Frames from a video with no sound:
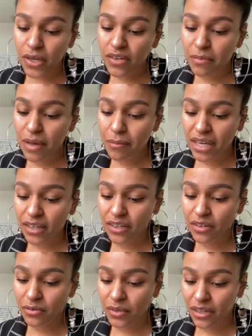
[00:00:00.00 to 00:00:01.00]
One of my many
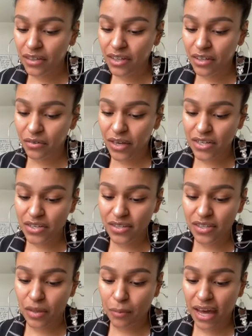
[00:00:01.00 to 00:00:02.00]
career
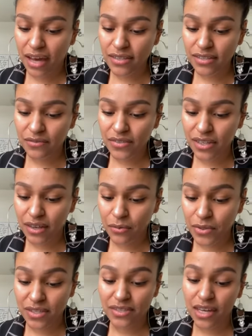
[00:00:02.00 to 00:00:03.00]
iterations in the past
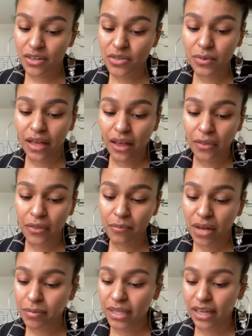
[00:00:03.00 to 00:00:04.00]
was a sexual health
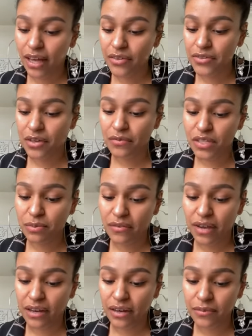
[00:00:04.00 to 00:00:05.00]
and public health service
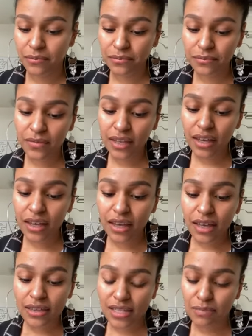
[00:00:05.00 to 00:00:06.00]
provider.
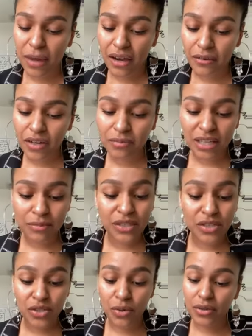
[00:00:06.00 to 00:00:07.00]
This background made me
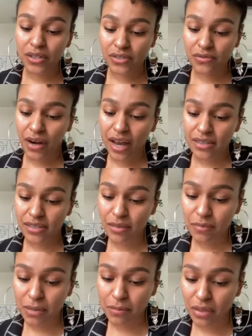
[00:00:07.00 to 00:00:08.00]
notorious for
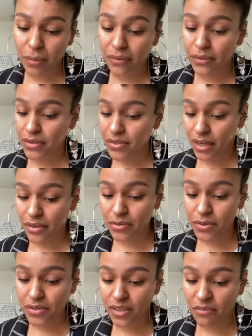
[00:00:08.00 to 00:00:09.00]
asking people about their
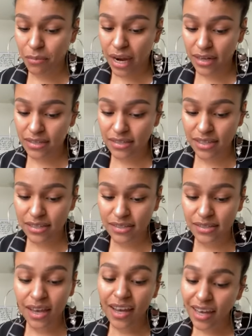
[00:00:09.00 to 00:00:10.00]
sexual safe
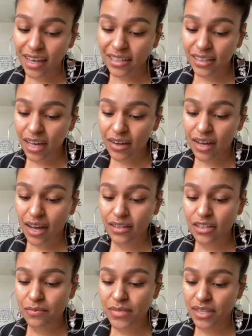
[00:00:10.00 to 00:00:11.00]
practices, handing out
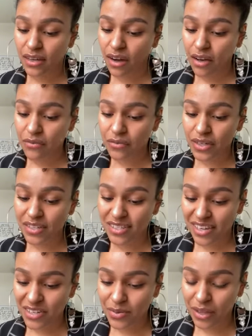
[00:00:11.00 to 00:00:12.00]
condoms, and offering
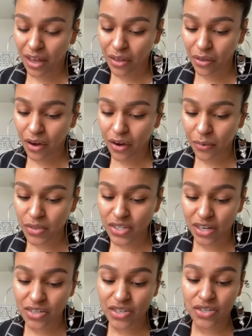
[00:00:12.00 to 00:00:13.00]
sexual health harm
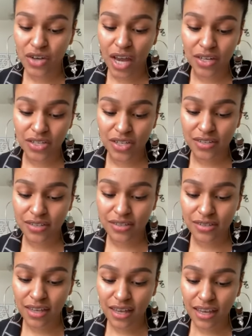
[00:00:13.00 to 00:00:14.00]
reduction
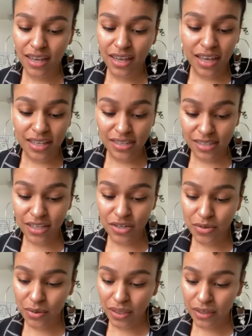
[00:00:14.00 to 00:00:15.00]
strategies.
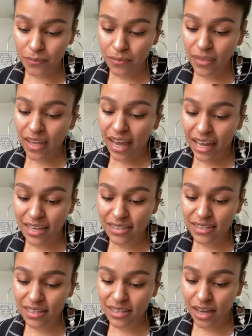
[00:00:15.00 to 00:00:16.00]
Instinctually, I
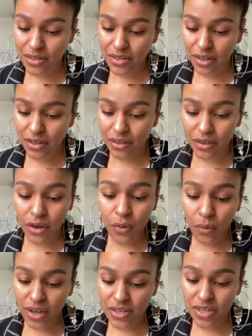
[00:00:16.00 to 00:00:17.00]
asked Natasha
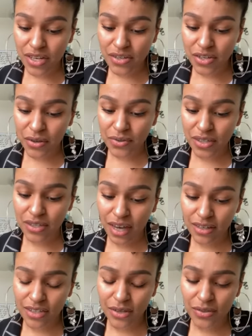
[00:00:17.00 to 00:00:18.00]
why she had chosen
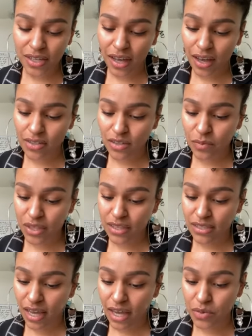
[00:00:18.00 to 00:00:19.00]
not to use a condom with
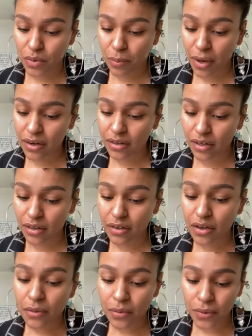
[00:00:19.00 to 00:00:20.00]
this casual partner
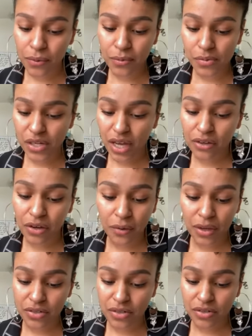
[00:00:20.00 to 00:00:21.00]
with whom she had no
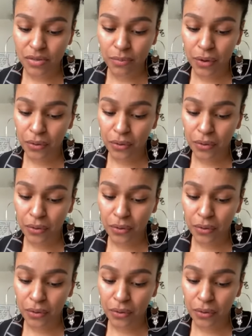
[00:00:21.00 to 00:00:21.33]
interest in